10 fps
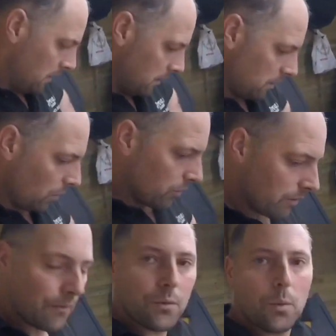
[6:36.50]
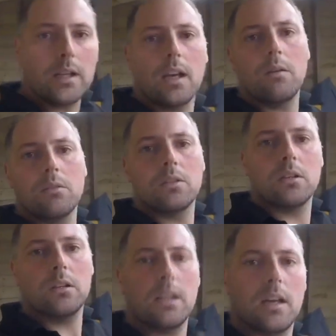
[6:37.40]
doors will have to wait now
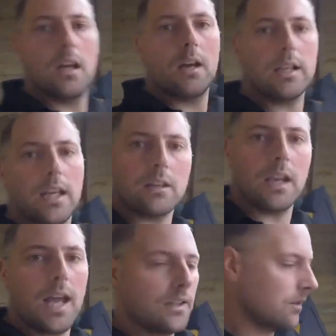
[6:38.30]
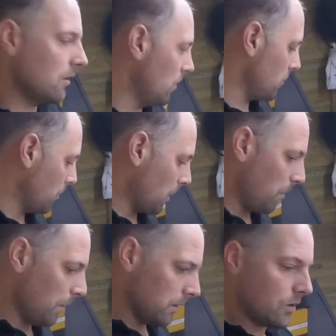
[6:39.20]
until I get the glass and all, so we can
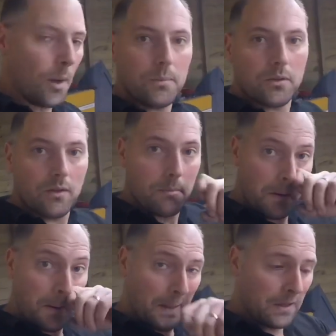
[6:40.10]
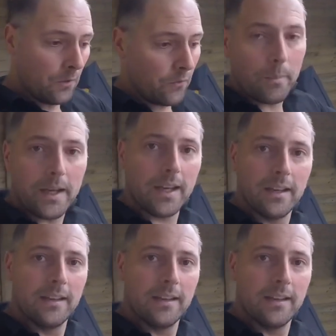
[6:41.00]
build the tops of them and go from there.